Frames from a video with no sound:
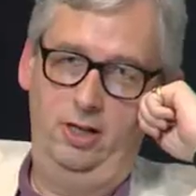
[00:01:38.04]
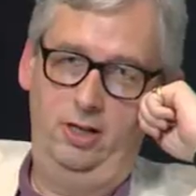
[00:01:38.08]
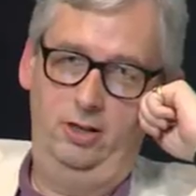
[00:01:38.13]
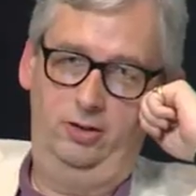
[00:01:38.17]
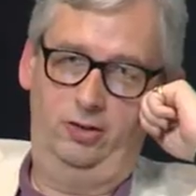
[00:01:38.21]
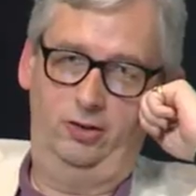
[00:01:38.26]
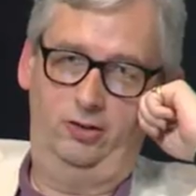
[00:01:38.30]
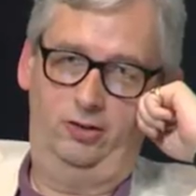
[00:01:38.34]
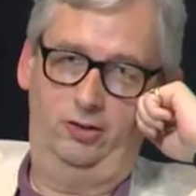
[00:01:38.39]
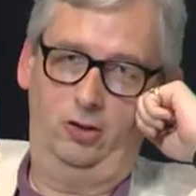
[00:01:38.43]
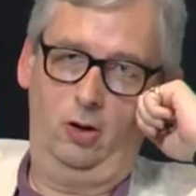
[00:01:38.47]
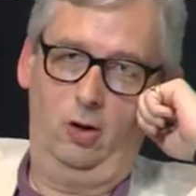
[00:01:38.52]

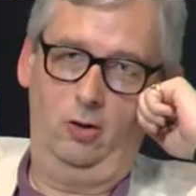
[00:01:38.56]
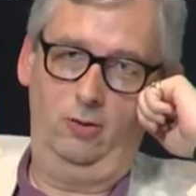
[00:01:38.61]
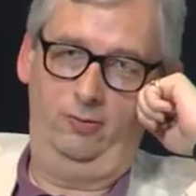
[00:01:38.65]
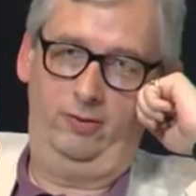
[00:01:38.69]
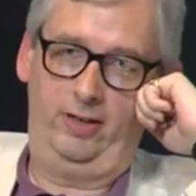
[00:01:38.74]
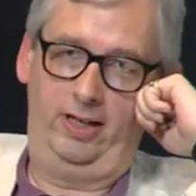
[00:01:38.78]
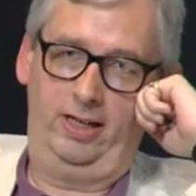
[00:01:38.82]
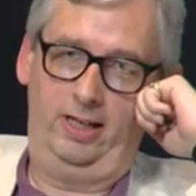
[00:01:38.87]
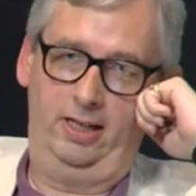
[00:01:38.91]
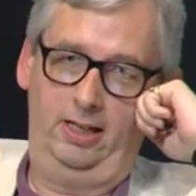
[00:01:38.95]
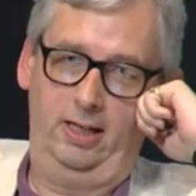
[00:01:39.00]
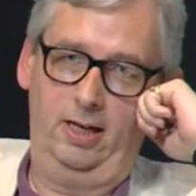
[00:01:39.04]
to
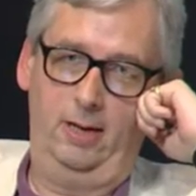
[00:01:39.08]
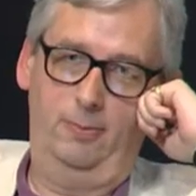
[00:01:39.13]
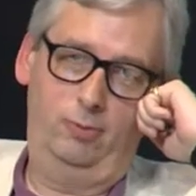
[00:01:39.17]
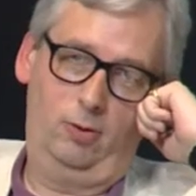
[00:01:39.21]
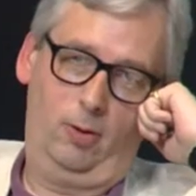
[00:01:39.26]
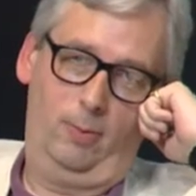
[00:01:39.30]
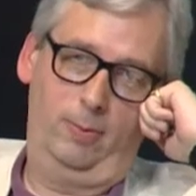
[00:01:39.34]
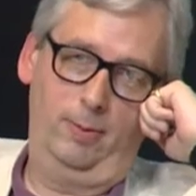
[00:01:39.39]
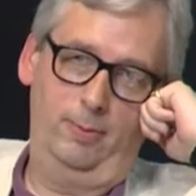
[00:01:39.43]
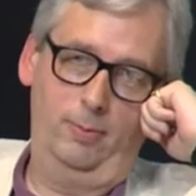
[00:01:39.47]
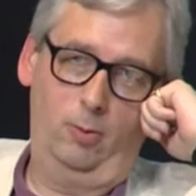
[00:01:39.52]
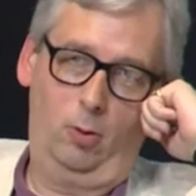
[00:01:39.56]
solving a
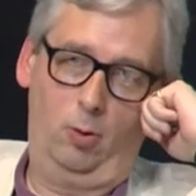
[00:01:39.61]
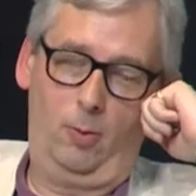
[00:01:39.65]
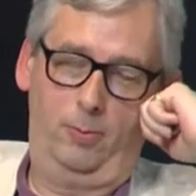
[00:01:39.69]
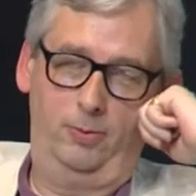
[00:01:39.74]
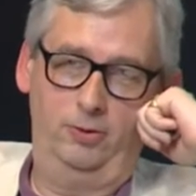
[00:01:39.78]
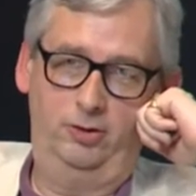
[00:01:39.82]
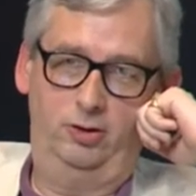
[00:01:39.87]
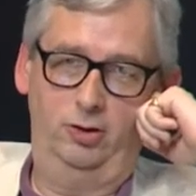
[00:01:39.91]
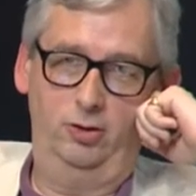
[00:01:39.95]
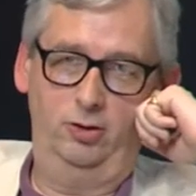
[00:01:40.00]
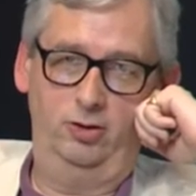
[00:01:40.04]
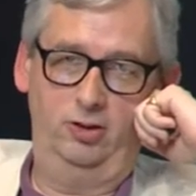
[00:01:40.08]
problem or
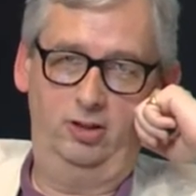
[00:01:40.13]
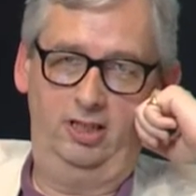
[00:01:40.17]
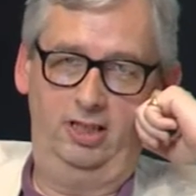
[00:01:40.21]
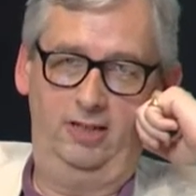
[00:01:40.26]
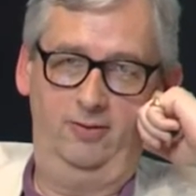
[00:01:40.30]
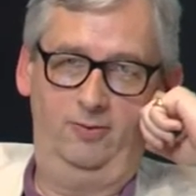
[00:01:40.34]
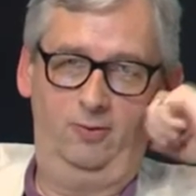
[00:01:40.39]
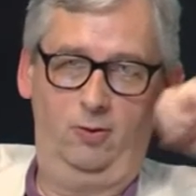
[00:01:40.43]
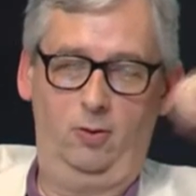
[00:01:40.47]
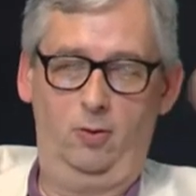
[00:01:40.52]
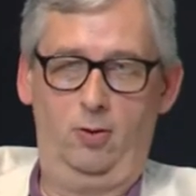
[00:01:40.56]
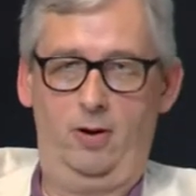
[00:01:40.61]
opportunity
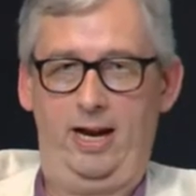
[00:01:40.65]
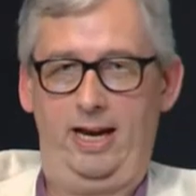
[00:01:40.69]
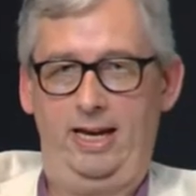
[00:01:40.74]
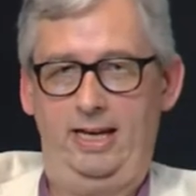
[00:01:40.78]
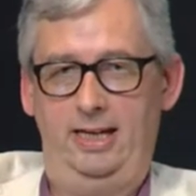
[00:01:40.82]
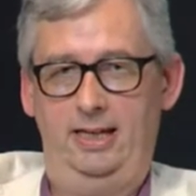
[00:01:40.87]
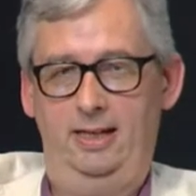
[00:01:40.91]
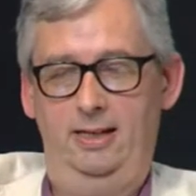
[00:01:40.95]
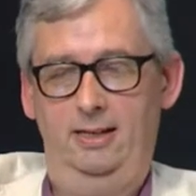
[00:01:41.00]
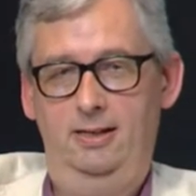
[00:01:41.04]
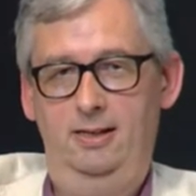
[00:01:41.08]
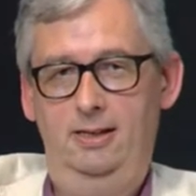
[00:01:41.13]
for
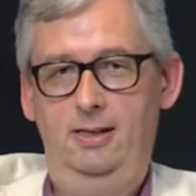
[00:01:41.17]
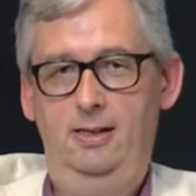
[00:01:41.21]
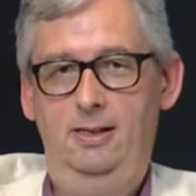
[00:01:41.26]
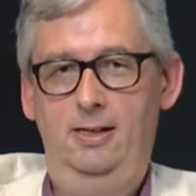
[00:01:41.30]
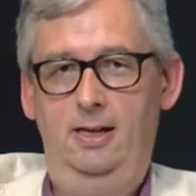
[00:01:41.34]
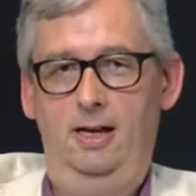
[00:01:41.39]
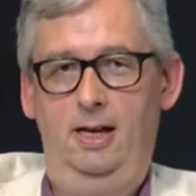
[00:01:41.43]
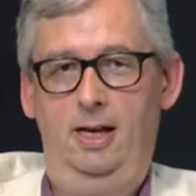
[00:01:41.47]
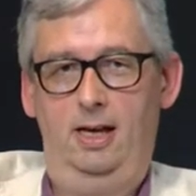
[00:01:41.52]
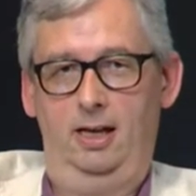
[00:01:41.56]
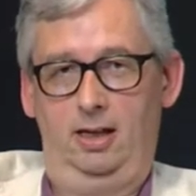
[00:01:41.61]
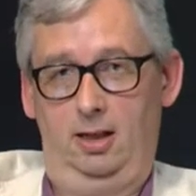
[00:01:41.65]
a
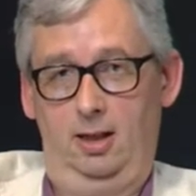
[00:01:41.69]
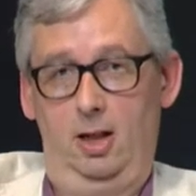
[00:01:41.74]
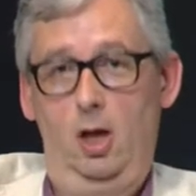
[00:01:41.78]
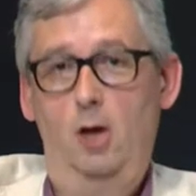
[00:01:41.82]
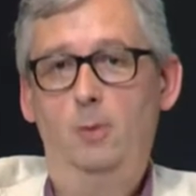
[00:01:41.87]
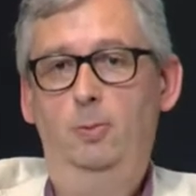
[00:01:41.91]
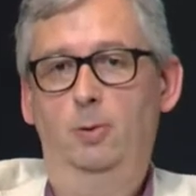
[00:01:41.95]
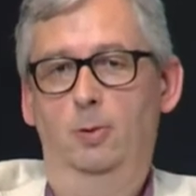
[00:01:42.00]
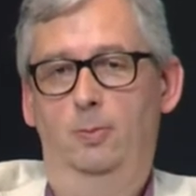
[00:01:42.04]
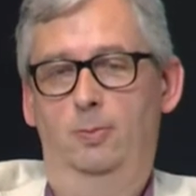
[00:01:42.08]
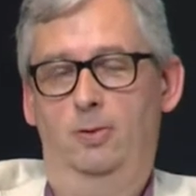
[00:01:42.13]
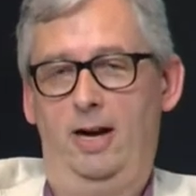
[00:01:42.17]

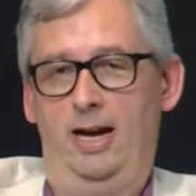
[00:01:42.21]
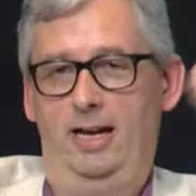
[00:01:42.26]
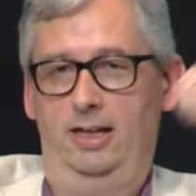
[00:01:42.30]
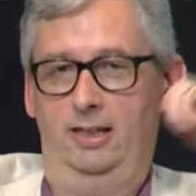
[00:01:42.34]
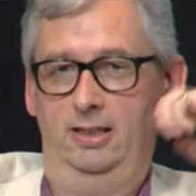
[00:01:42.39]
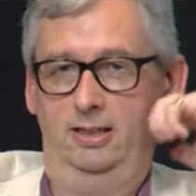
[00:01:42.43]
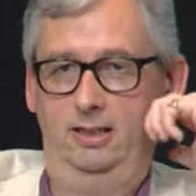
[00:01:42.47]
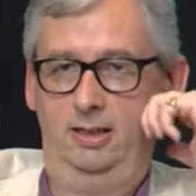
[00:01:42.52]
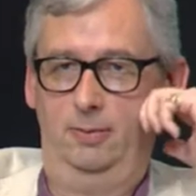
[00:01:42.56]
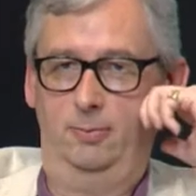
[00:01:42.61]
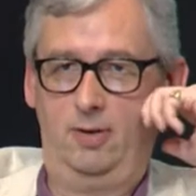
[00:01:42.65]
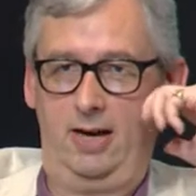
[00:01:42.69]
global
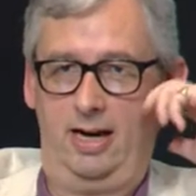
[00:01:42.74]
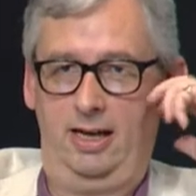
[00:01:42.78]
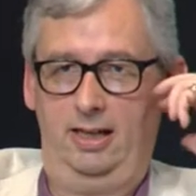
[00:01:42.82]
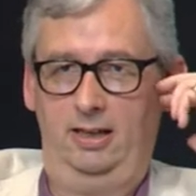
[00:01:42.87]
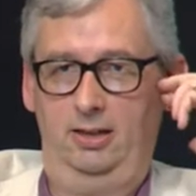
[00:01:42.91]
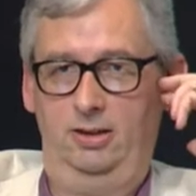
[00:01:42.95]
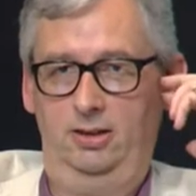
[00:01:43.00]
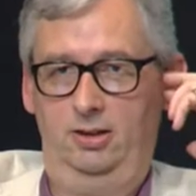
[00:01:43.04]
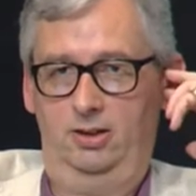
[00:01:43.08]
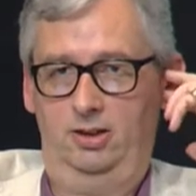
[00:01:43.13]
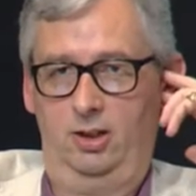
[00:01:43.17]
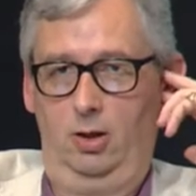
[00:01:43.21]
brand, a
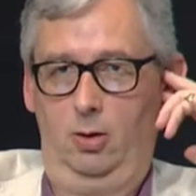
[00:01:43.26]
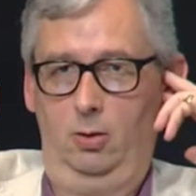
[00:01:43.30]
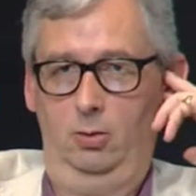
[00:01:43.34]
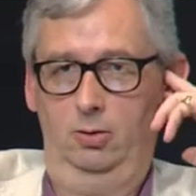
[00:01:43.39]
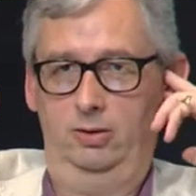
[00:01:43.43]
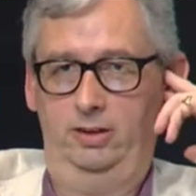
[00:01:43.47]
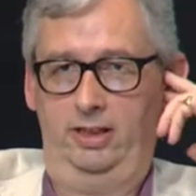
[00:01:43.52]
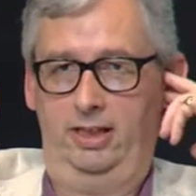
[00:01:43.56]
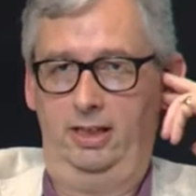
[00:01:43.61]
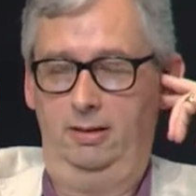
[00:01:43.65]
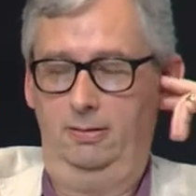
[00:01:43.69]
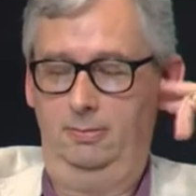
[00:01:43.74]
brand
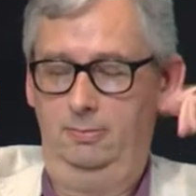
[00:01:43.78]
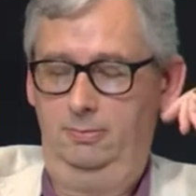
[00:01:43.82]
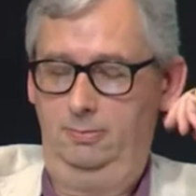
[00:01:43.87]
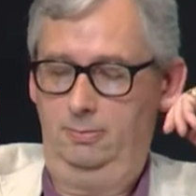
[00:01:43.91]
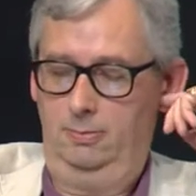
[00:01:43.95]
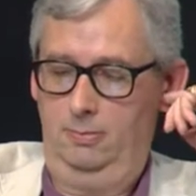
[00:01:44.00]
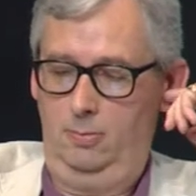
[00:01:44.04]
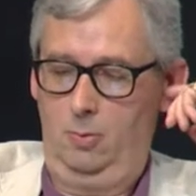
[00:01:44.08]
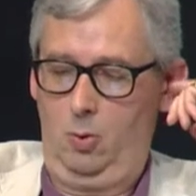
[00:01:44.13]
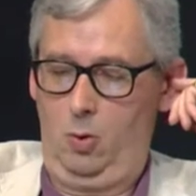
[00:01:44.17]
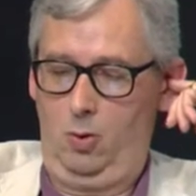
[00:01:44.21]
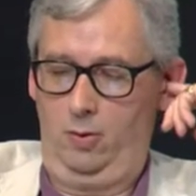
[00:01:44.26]
sold in
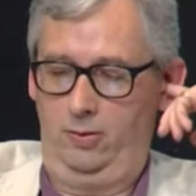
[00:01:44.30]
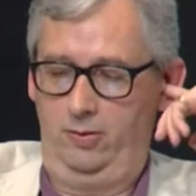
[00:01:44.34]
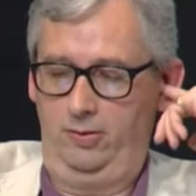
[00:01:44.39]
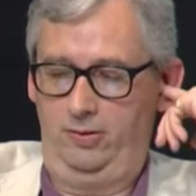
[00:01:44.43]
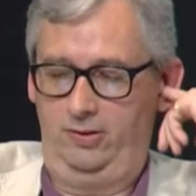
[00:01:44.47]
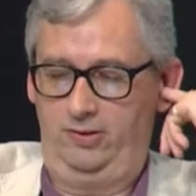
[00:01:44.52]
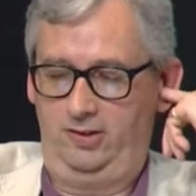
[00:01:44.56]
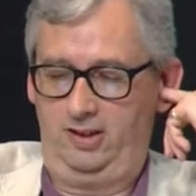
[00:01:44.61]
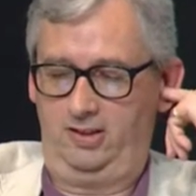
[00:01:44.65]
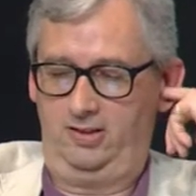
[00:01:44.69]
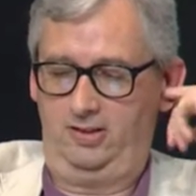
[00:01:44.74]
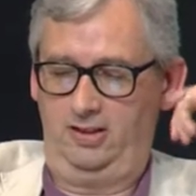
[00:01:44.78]
more than
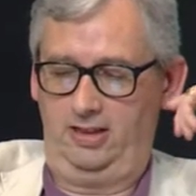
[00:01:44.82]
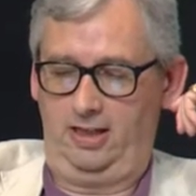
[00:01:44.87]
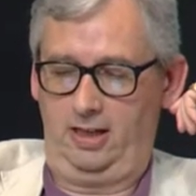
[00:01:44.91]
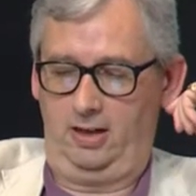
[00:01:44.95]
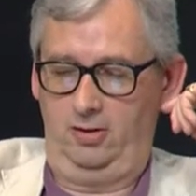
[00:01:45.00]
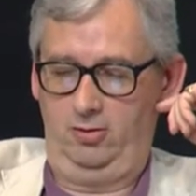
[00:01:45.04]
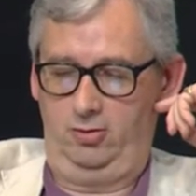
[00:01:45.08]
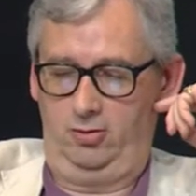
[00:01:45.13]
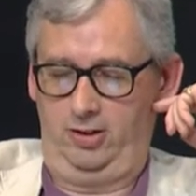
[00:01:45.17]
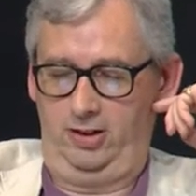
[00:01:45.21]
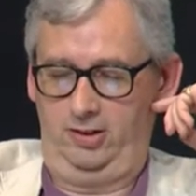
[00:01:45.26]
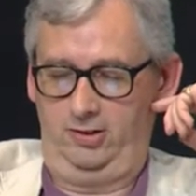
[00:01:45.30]
60
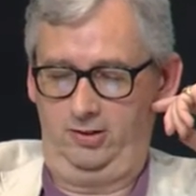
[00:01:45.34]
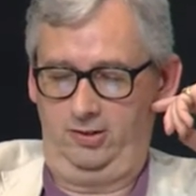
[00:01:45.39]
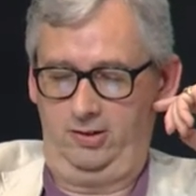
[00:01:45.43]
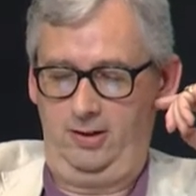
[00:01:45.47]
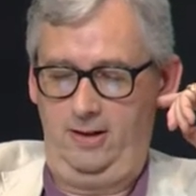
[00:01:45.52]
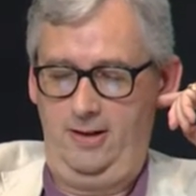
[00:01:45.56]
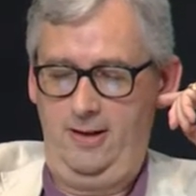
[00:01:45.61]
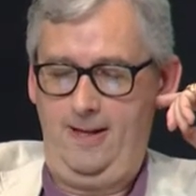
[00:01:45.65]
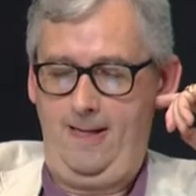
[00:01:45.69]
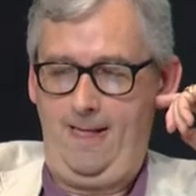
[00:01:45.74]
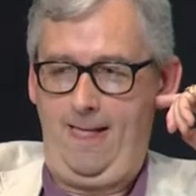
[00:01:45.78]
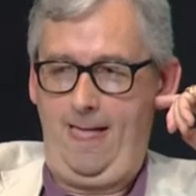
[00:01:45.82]
countries.
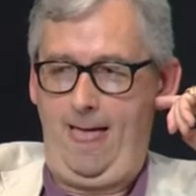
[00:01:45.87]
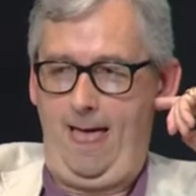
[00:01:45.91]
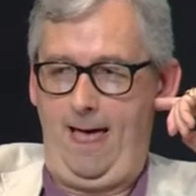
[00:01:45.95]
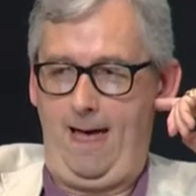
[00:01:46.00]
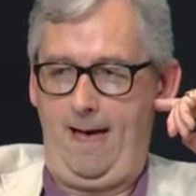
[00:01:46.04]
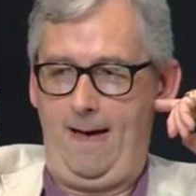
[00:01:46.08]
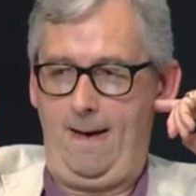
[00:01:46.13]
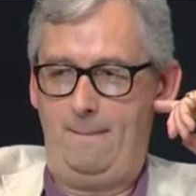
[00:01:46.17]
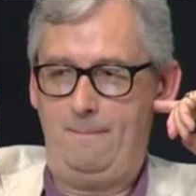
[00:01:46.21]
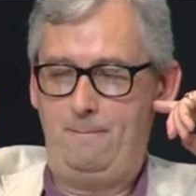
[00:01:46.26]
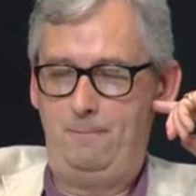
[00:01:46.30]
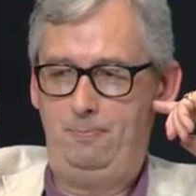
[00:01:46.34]

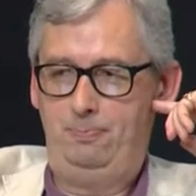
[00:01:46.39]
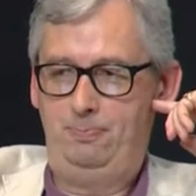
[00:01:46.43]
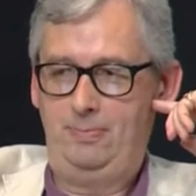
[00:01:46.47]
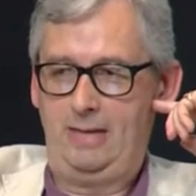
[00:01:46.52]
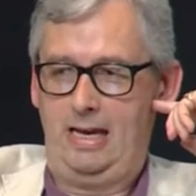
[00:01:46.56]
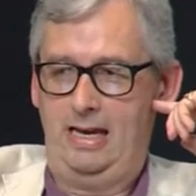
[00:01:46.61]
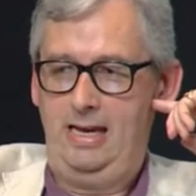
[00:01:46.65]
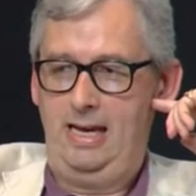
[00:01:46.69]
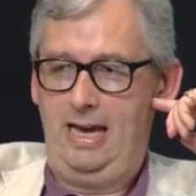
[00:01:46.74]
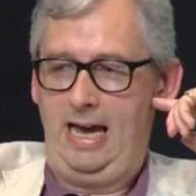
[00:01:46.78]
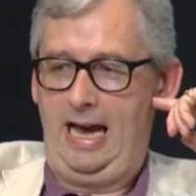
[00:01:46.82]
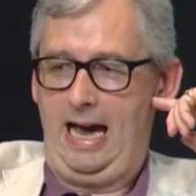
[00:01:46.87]
And
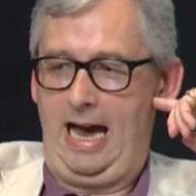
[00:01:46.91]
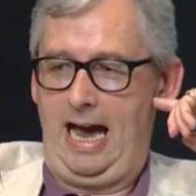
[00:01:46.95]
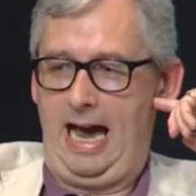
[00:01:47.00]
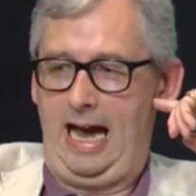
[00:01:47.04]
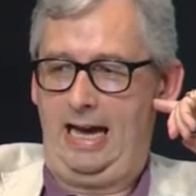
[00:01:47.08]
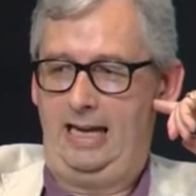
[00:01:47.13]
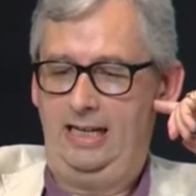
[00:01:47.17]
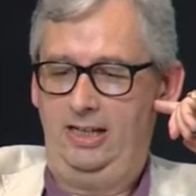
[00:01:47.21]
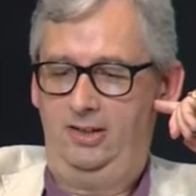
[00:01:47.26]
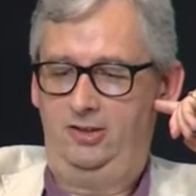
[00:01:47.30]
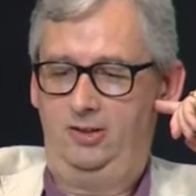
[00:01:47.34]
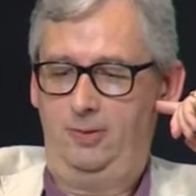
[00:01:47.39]

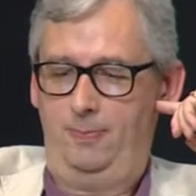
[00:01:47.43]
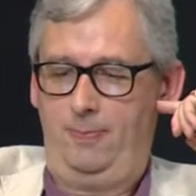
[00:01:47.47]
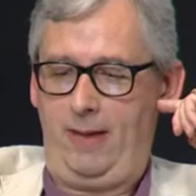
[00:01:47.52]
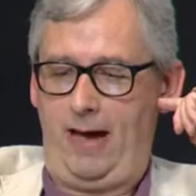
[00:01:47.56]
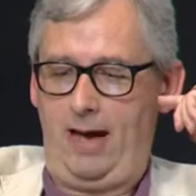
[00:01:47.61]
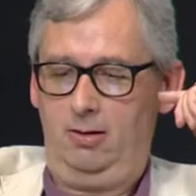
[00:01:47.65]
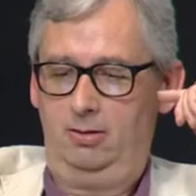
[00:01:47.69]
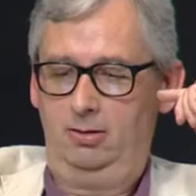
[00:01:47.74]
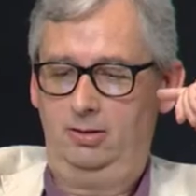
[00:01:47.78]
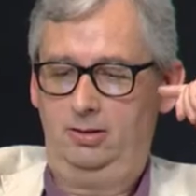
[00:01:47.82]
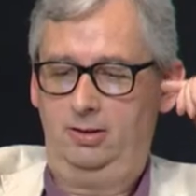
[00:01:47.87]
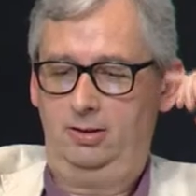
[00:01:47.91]
it's
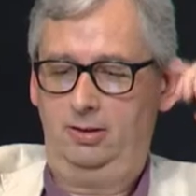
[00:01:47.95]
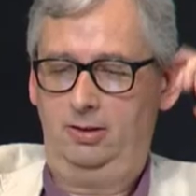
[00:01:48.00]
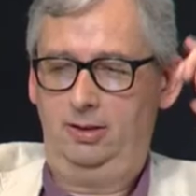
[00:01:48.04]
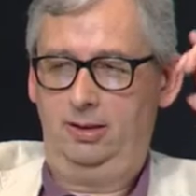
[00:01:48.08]
about